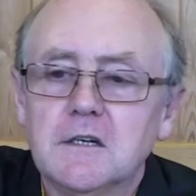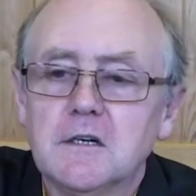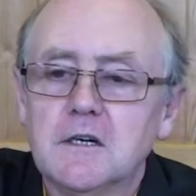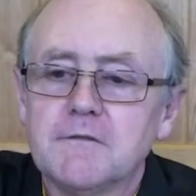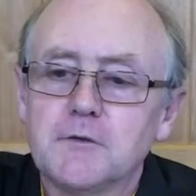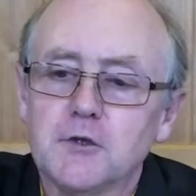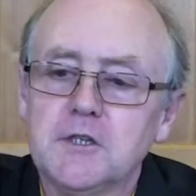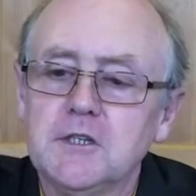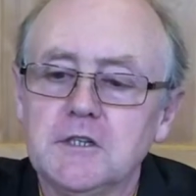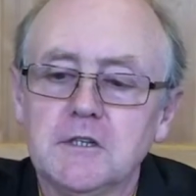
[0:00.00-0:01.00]
for
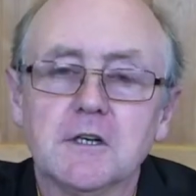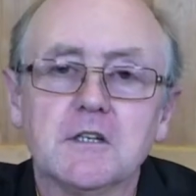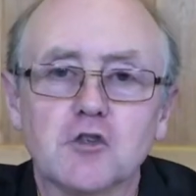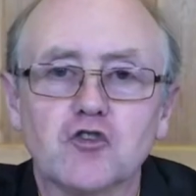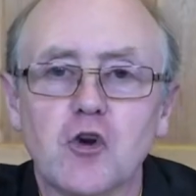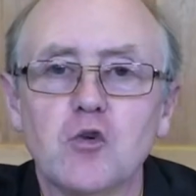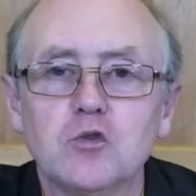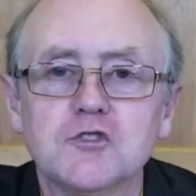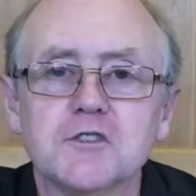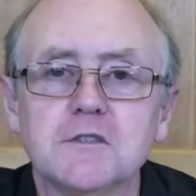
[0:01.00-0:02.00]
the
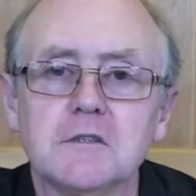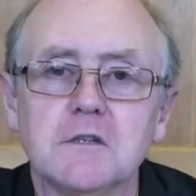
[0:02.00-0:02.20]
controls